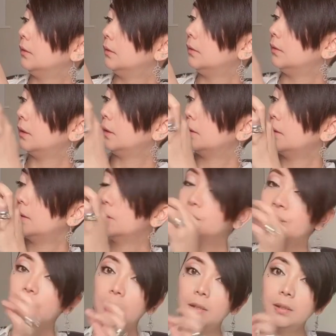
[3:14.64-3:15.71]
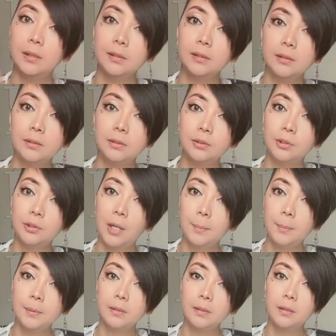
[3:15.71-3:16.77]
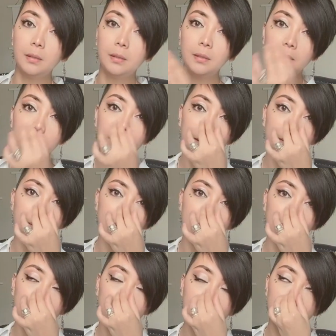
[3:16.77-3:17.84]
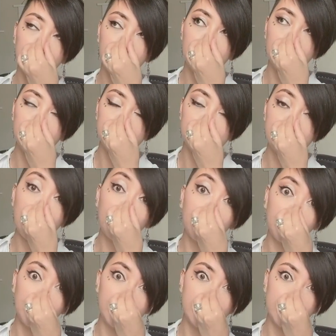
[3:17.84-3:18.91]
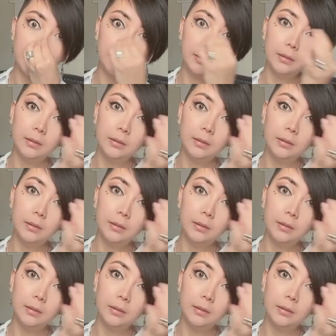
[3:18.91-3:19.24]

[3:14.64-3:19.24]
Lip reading: like the straps are even separated